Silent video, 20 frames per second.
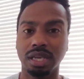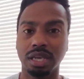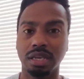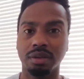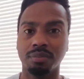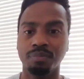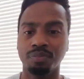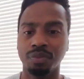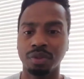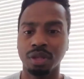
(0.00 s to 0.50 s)

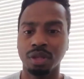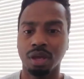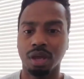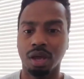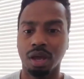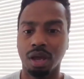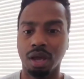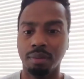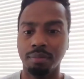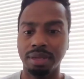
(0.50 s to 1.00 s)
it.
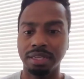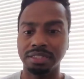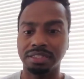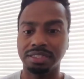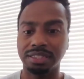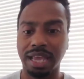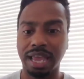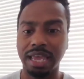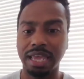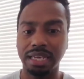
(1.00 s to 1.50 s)
And
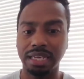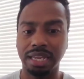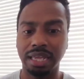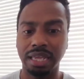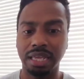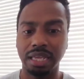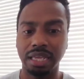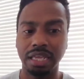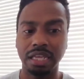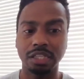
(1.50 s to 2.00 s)

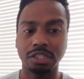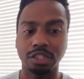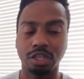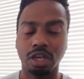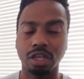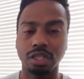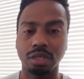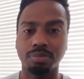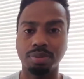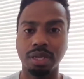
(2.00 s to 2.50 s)
Chainlink is
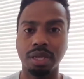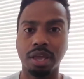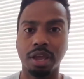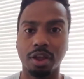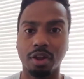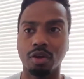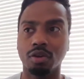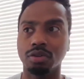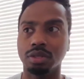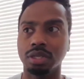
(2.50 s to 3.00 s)
going to be
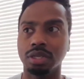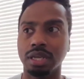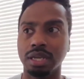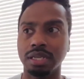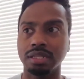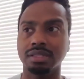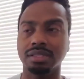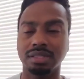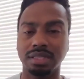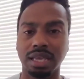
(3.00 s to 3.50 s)
heralded
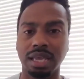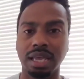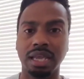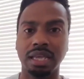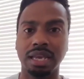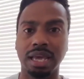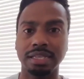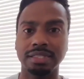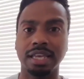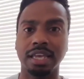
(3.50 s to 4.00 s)
and
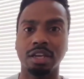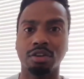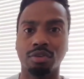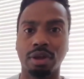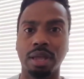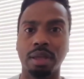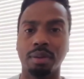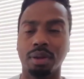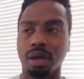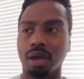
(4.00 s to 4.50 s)
seen as a
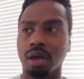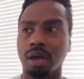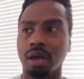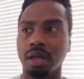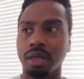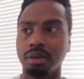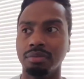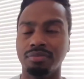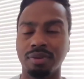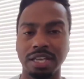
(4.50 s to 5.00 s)
great
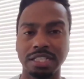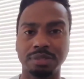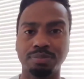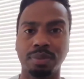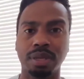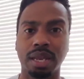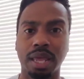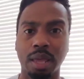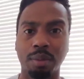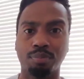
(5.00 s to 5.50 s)

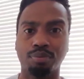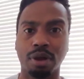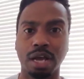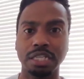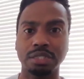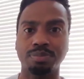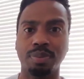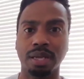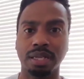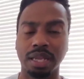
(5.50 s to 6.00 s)
investment and
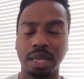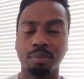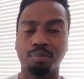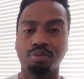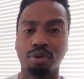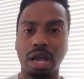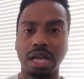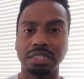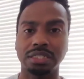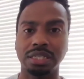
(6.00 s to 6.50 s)
prospect and
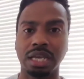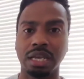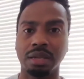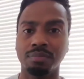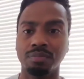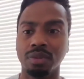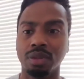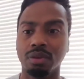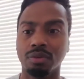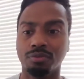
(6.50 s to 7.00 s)
project
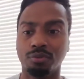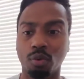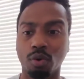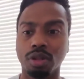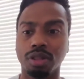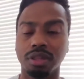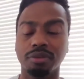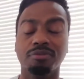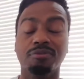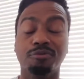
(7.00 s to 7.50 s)
for
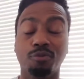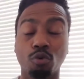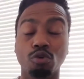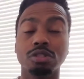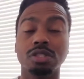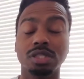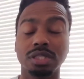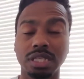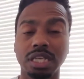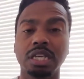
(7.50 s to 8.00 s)
the
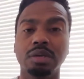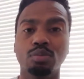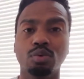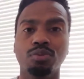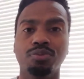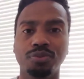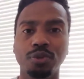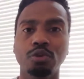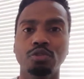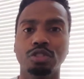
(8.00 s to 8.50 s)
foreseeable
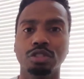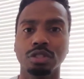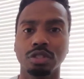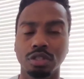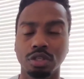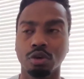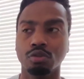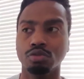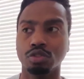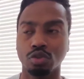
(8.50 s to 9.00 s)
future,
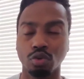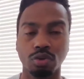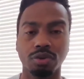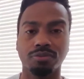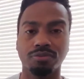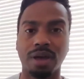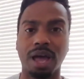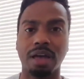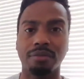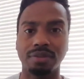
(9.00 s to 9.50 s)
2 to
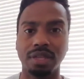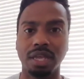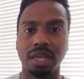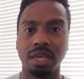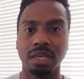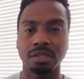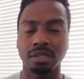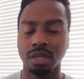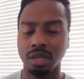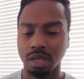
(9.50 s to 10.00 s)
5
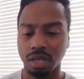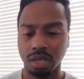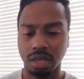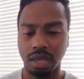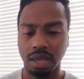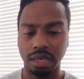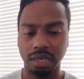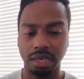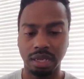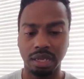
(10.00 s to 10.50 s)
years.
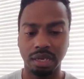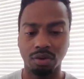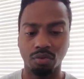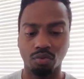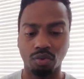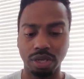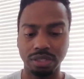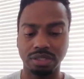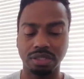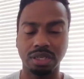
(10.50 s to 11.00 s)
And the
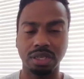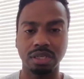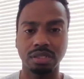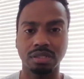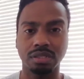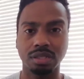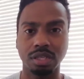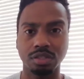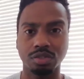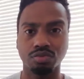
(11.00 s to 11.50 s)
rest of
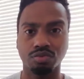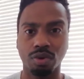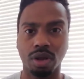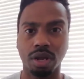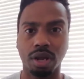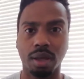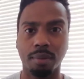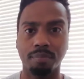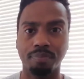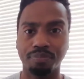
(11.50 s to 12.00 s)
this run
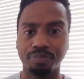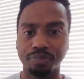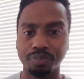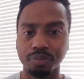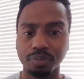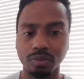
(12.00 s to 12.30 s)
up,